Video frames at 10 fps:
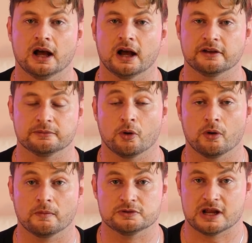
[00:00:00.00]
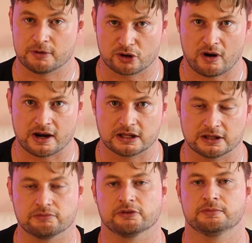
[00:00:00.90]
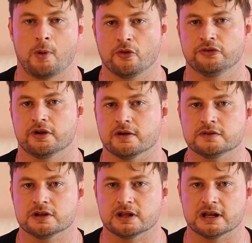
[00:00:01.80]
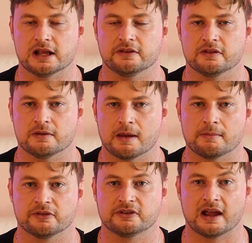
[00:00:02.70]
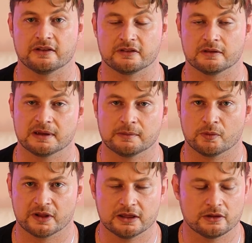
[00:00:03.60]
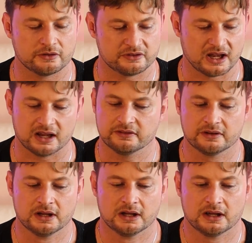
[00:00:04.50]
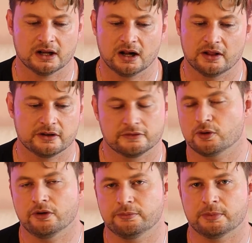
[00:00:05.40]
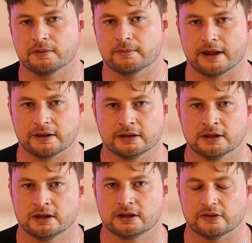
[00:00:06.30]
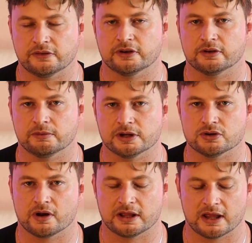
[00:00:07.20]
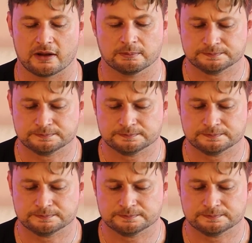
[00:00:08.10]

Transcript: is more democratically responsive to the needs of the member states and the people within those states, then of course Britain may consider rejoining that.